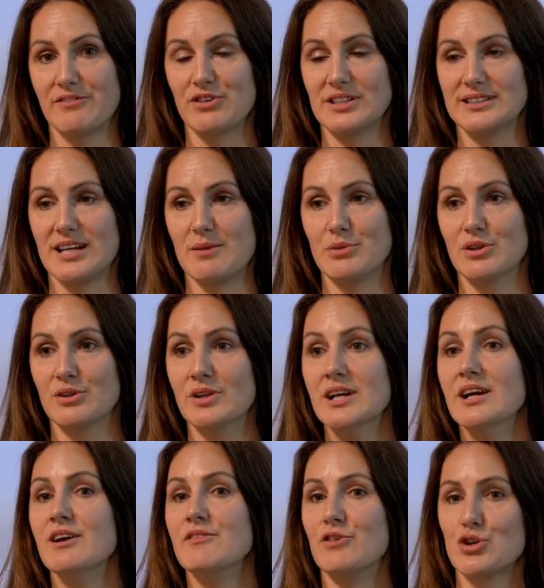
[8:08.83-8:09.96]
For example,
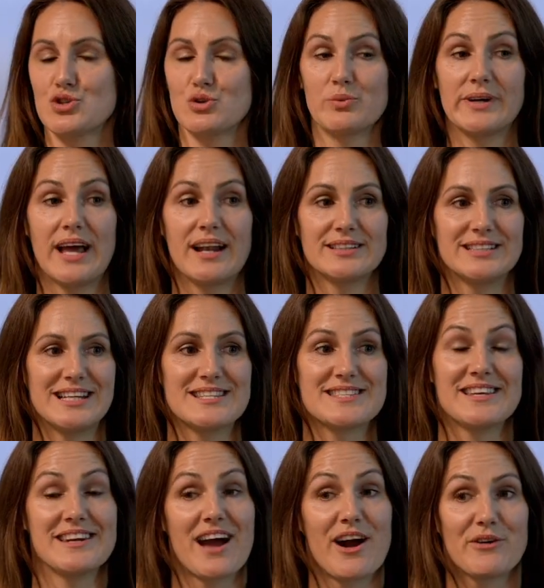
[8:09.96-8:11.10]
virtual reality
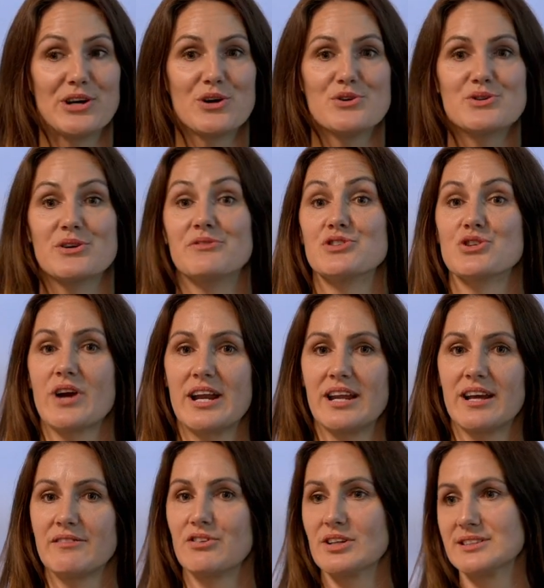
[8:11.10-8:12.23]
scenarios of
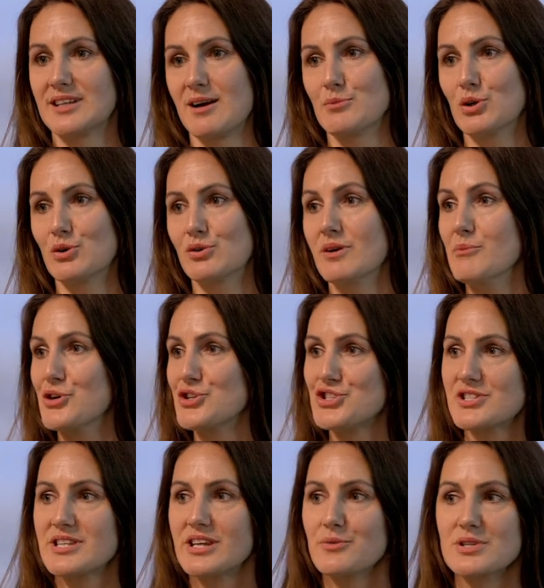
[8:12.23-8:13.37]
training, for example,
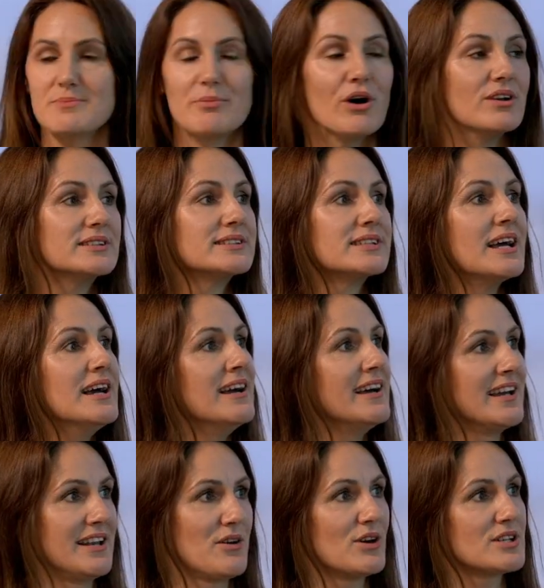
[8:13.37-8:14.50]
emergency response
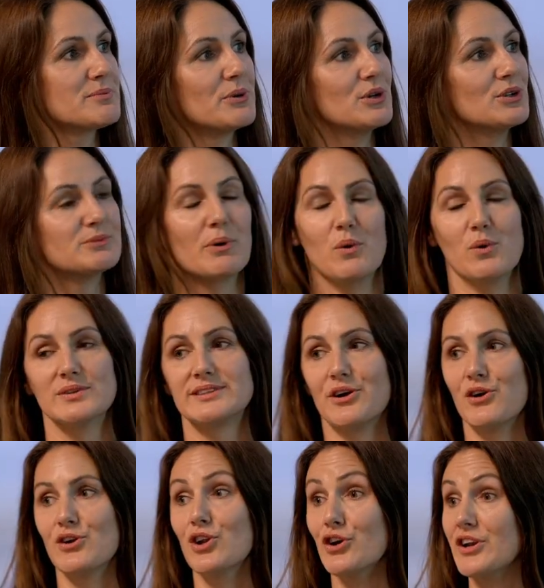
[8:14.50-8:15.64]
in hospitals, but
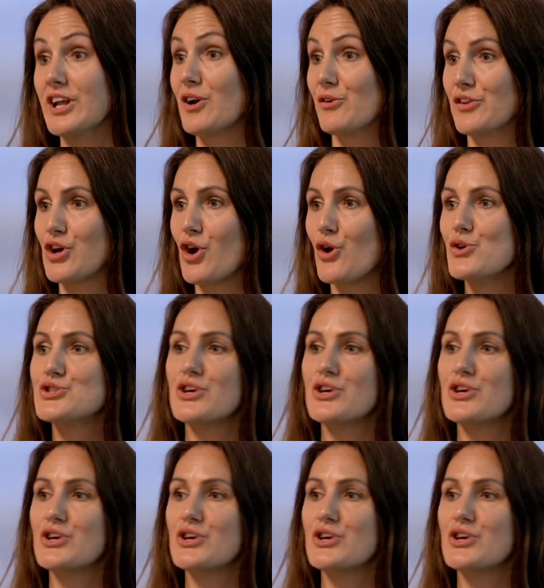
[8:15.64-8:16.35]
also learning on the go.